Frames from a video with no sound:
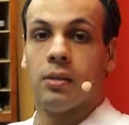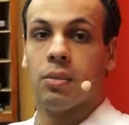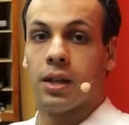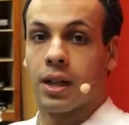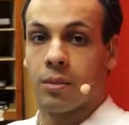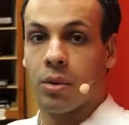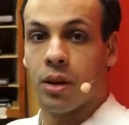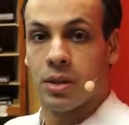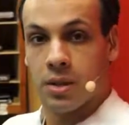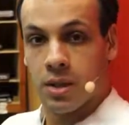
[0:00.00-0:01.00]
but not the
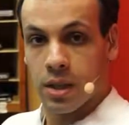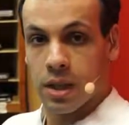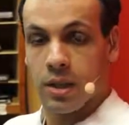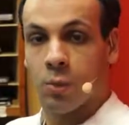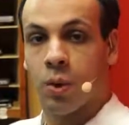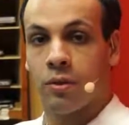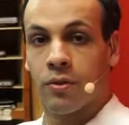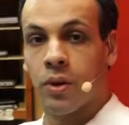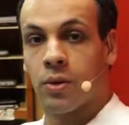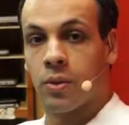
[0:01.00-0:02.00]
boss's, and 1
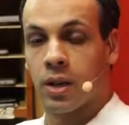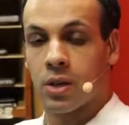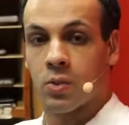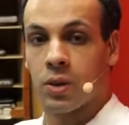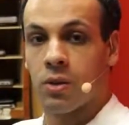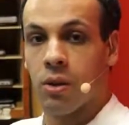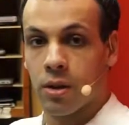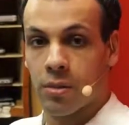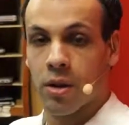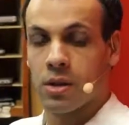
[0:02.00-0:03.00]
phone rings when you
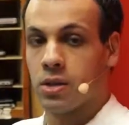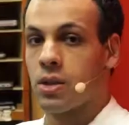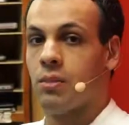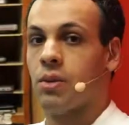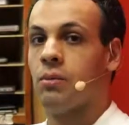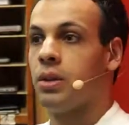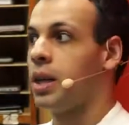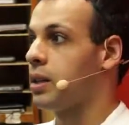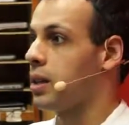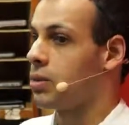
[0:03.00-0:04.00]
call the boss's number, but
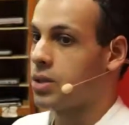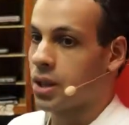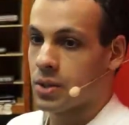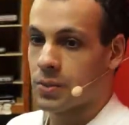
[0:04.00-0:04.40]
not the other 6.